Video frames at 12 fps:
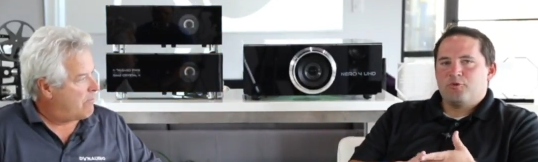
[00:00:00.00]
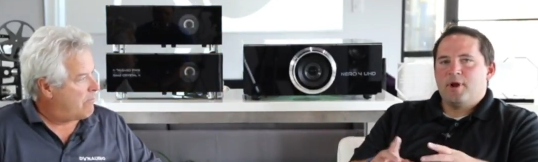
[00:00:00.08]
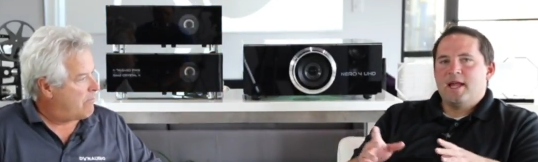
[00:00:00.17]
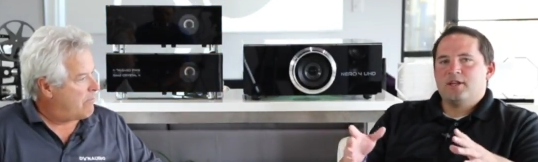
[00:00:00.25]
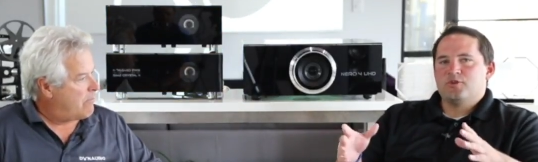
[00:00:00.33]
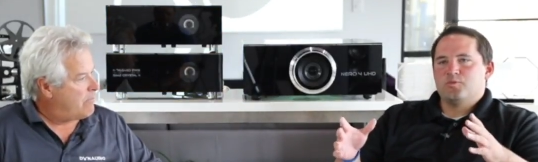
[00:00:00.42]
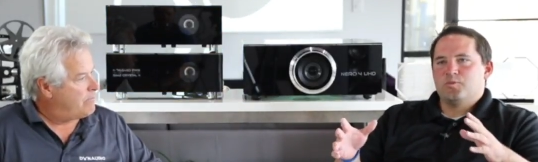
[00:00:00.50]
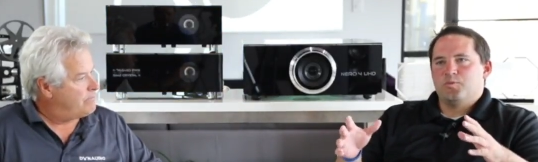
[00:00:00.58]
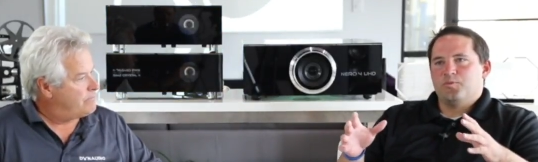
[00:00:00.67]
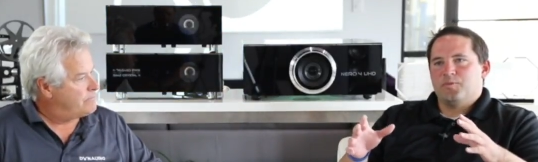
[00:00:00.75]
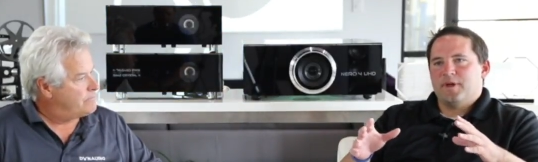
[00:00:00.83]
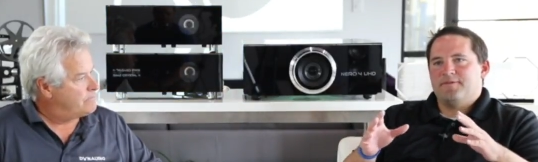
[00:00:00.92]
Speaker 1: range,
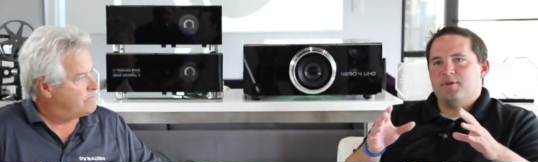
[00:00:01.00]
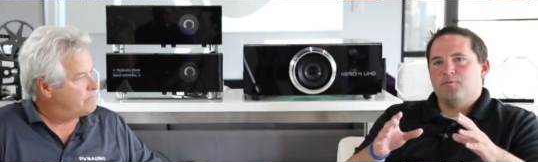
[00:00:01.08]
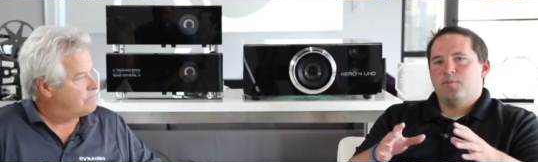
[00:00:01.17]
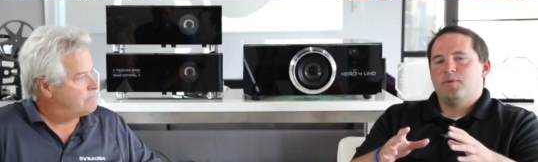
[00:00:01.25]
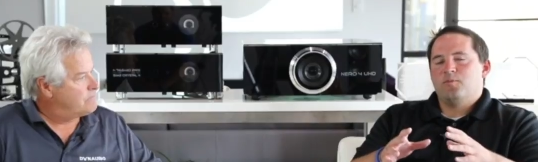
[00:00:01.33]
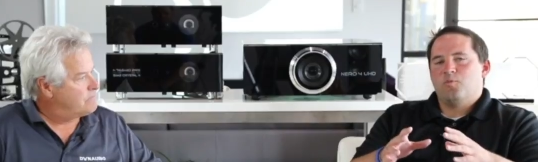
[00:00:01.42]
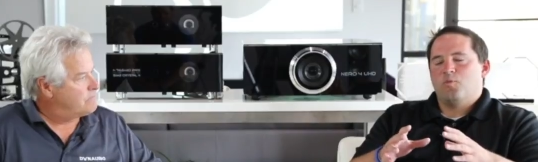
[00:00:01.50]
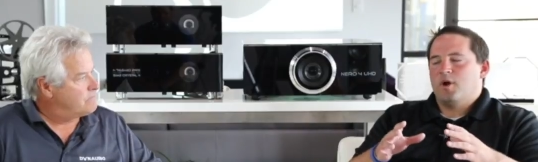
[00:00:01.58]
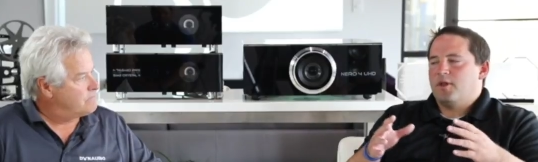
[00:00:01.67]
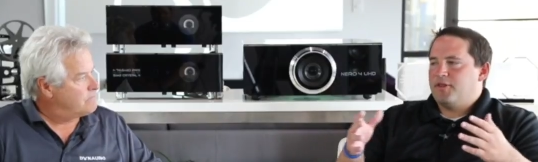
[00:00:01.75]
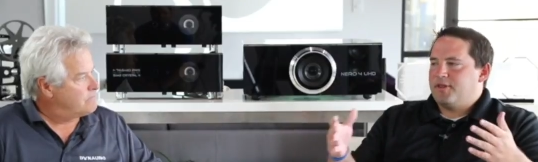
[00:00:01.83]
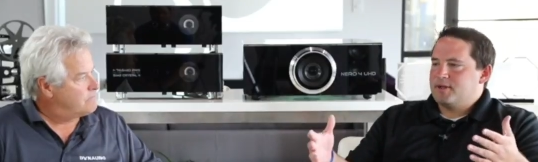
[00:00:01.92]
if you one
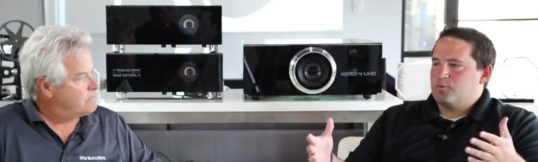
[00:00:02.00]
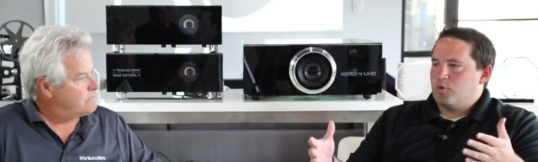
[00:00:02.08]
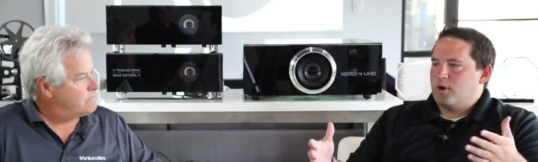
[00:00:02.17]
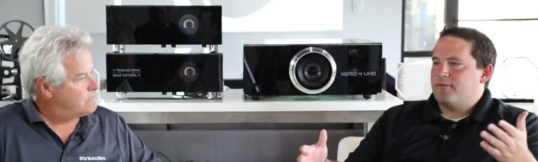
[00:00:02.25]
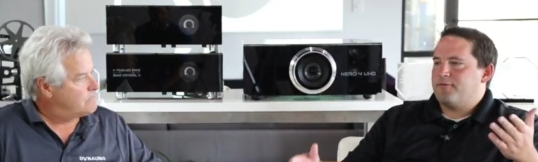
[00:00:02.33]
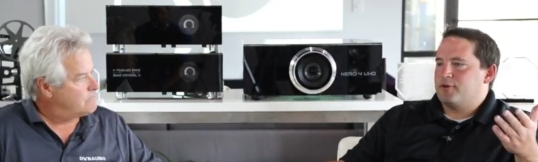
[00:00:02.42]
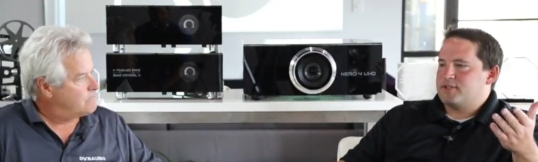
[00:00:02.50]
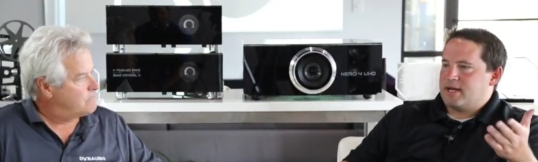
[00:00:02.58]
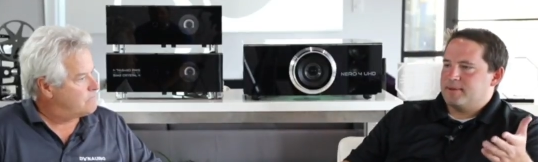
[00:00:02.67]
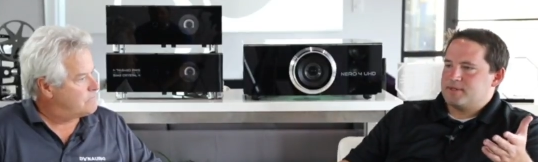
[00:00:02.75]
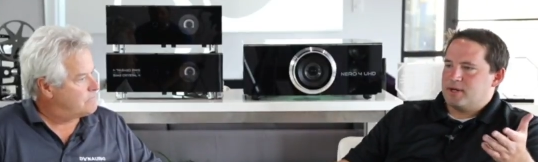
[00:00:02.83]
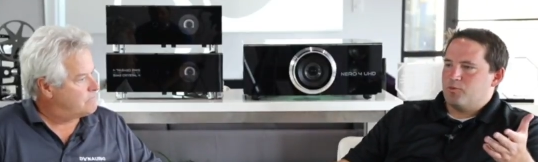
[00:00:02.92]
of the things one of the first
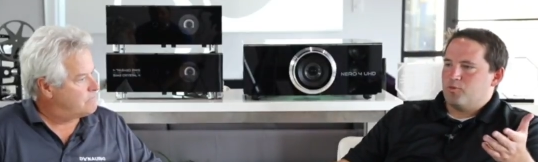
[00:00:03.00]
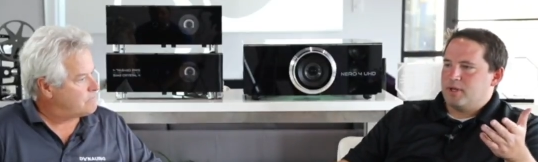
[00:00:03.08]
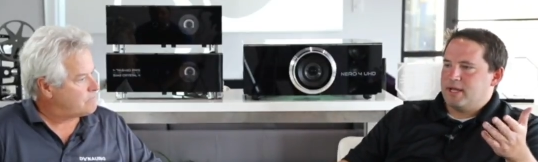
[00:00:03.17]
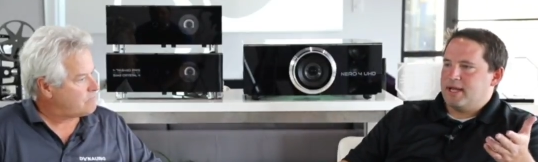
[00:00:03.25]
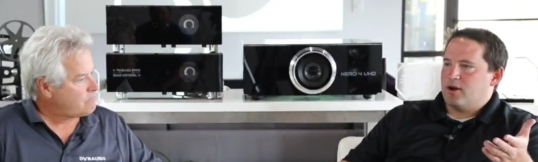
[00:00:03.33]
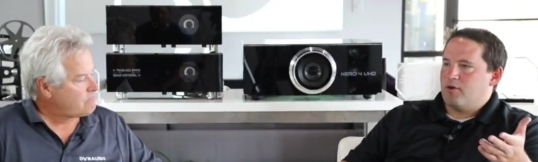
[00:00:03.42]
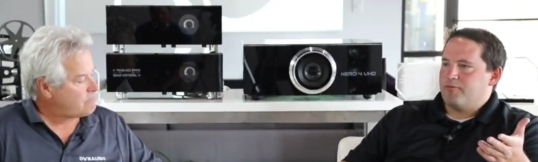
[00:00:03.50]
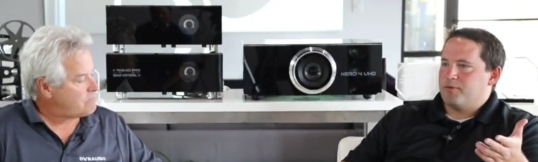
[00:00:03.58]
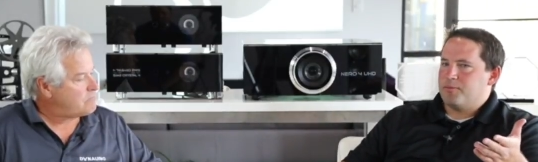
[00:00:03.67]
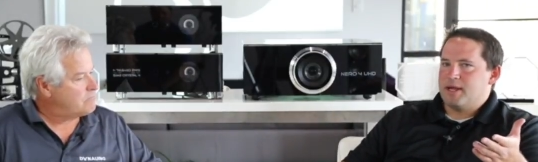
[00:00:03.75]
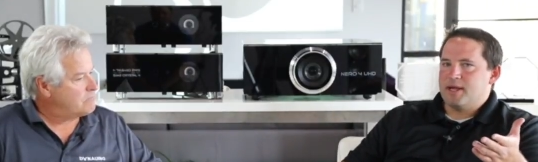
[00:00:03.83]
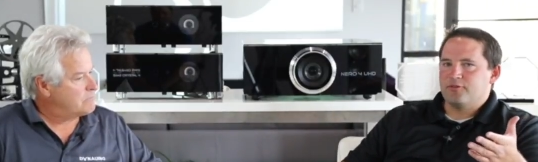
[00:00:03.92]
times I really hit home for
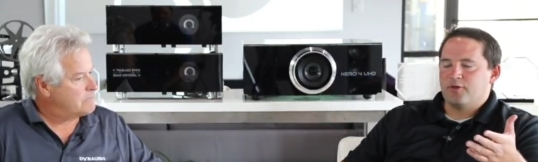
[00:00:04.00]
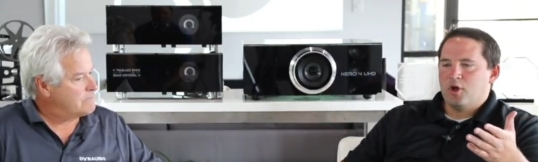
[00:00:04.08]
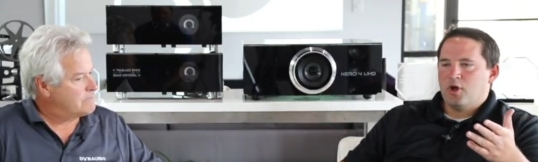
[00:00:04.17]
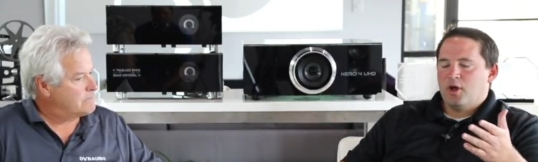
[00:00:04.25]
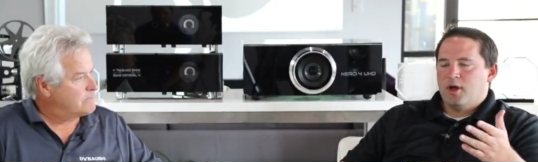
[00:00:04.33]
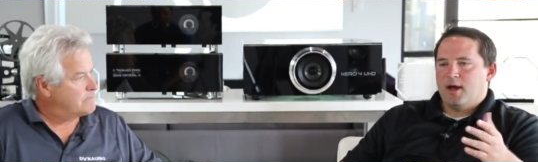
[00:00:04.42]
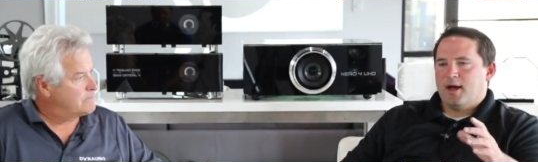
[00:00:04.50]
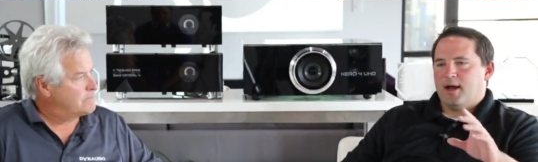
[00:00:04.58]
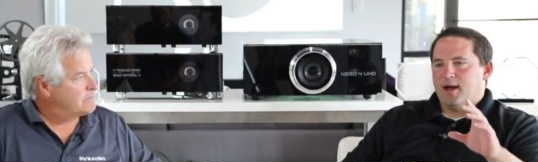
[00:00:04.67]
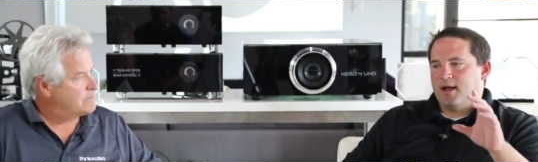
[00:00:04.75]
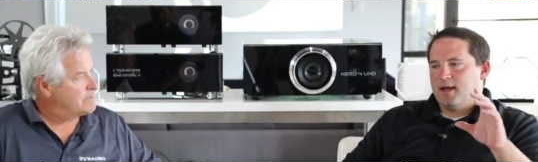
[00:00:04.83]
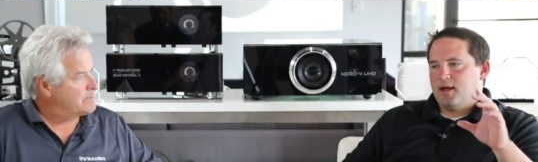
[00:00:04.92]
me is
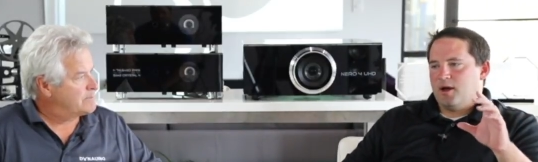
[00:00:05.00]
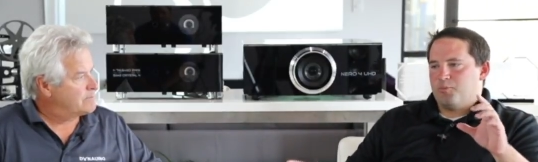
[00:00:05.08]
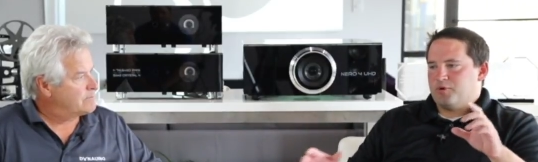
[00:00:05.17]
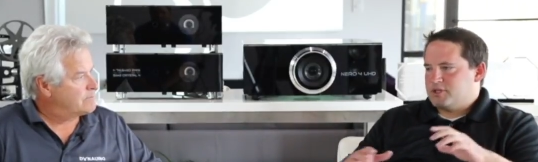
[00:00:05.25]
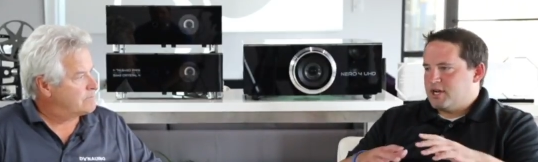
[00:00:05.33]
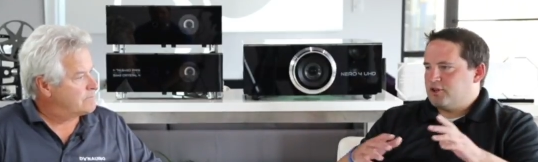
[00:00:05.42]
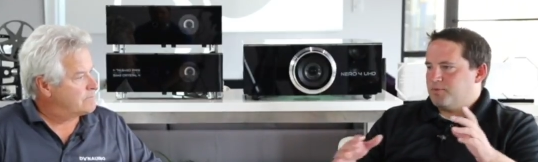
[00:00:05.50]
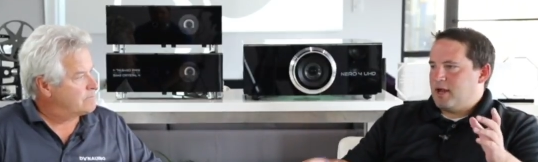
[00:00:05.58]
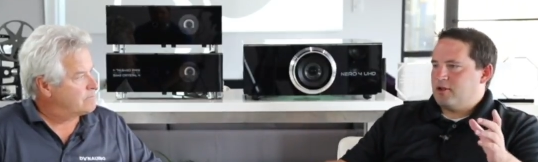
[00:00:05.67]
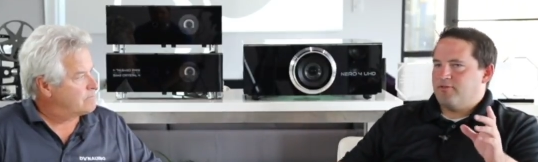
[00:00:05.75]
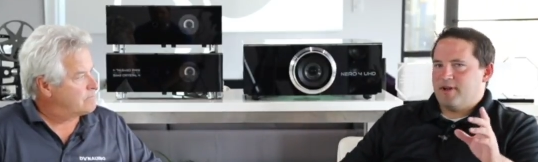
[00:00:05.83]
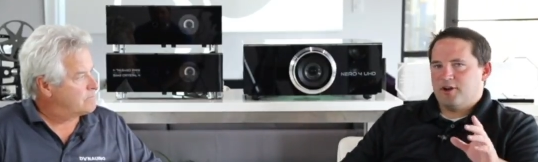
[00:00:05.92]
uh, a projector
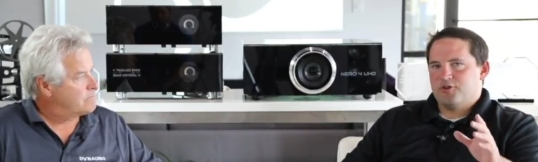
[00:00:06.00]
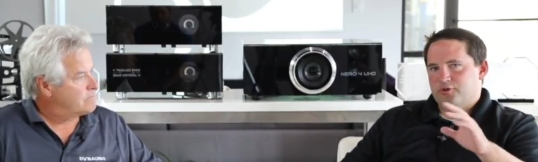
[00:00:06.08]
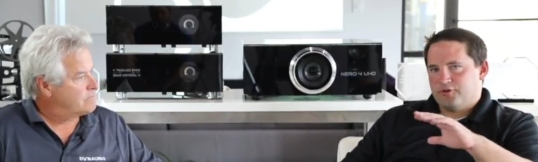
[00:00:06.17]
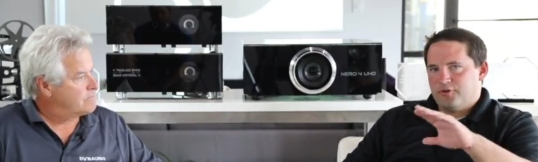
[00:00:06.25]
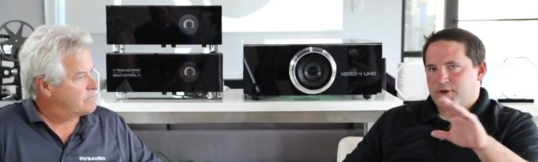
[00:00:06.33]
manufacturer was